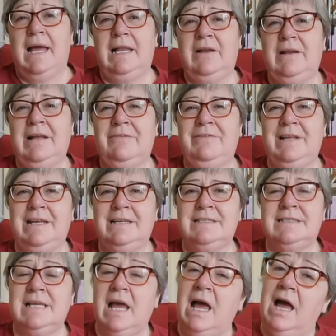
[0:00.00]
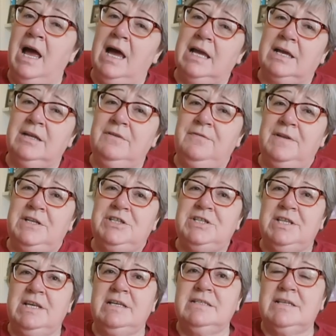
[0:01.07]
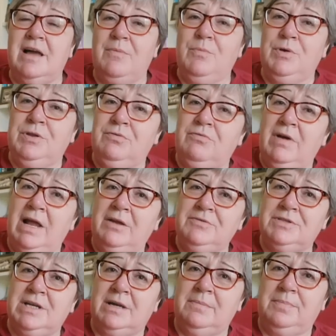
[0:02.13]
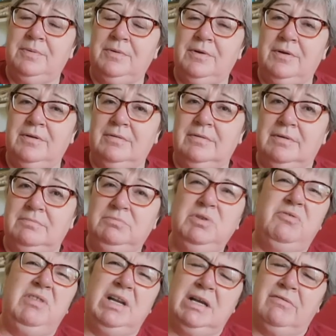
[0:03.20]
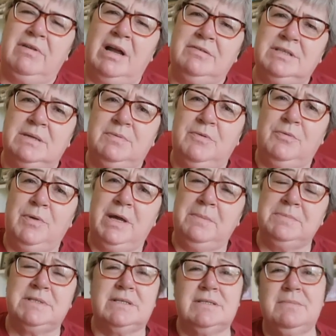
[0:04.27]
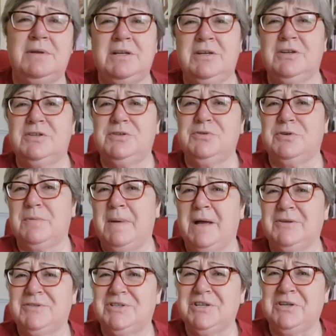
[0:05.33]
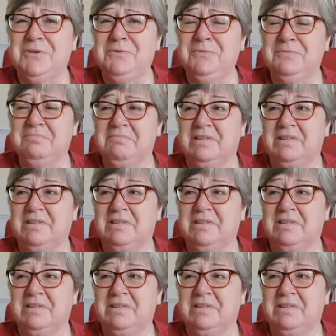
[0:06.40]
Hello lovelies, going to finish things up with a roundup, not really a roundup of whips because I'm only going to talk about two